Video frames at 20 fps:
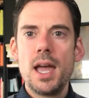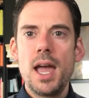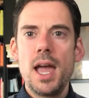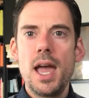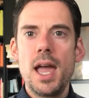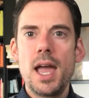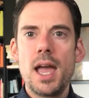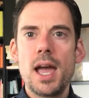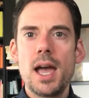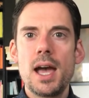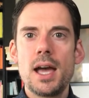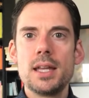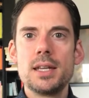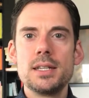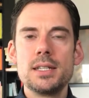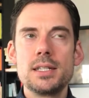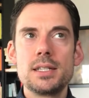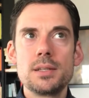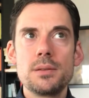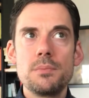
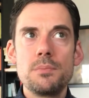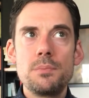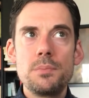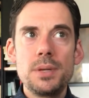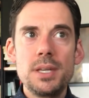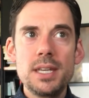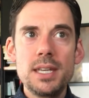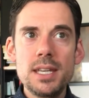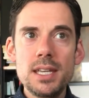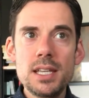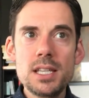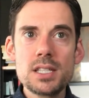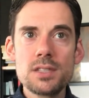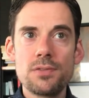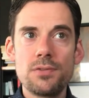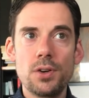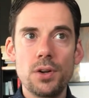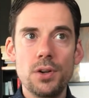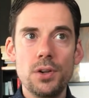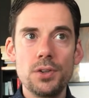and
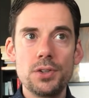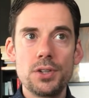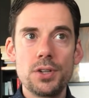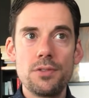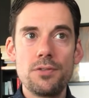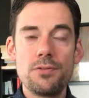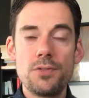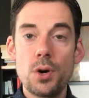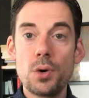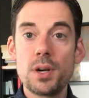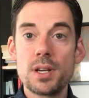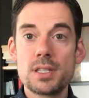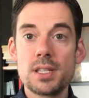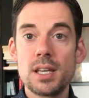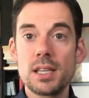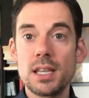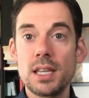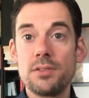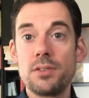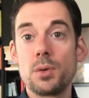peaceful to focus
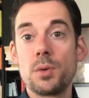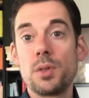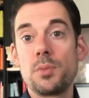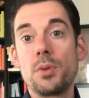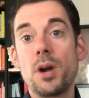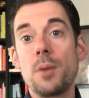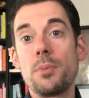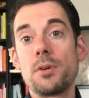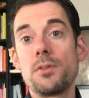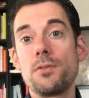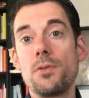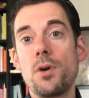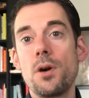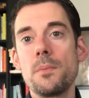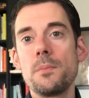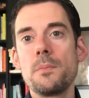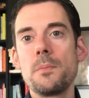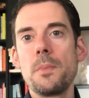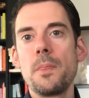on living with proper form.